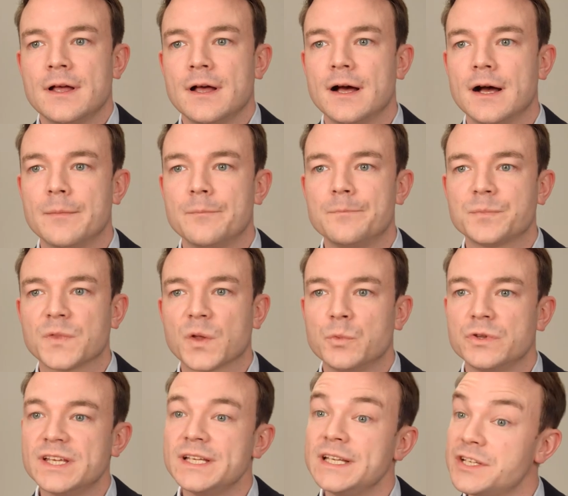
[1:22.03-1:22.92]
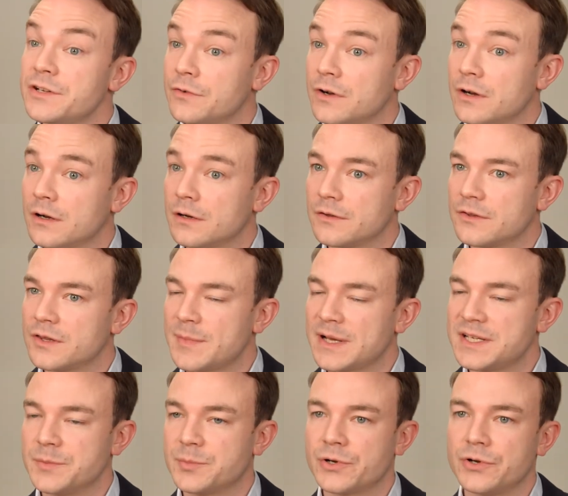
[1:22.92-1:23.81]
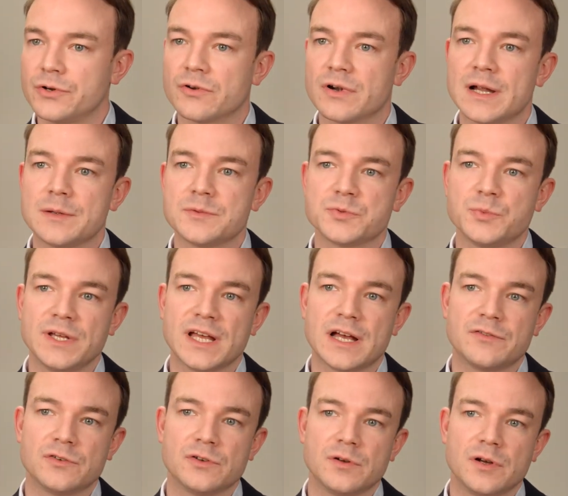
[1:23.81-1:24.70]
Um, within each of our thematic programs, we have a,